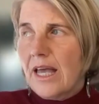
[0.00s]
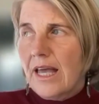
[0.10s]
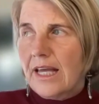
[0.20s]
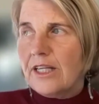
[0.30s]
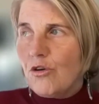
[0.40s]

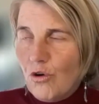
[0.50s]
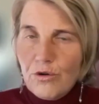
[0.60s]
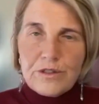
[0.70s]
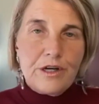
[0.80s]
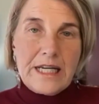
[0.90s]
It
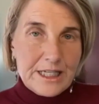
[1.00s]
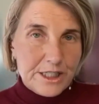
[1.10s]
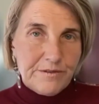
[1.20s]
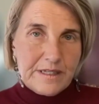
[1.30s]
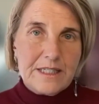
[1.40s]
calls on each
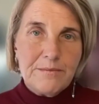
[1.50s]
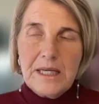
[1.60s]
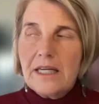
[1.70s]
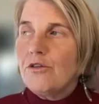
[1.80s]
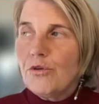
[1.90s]
of us to be
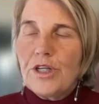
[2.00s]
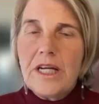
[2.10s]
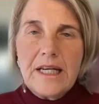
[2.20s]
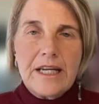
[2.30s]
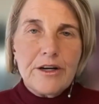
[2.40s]

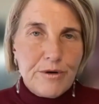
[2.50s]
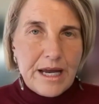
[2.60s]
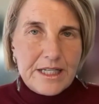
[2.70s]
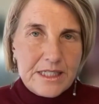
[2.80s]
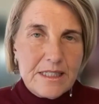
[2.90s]
inordinately courageous.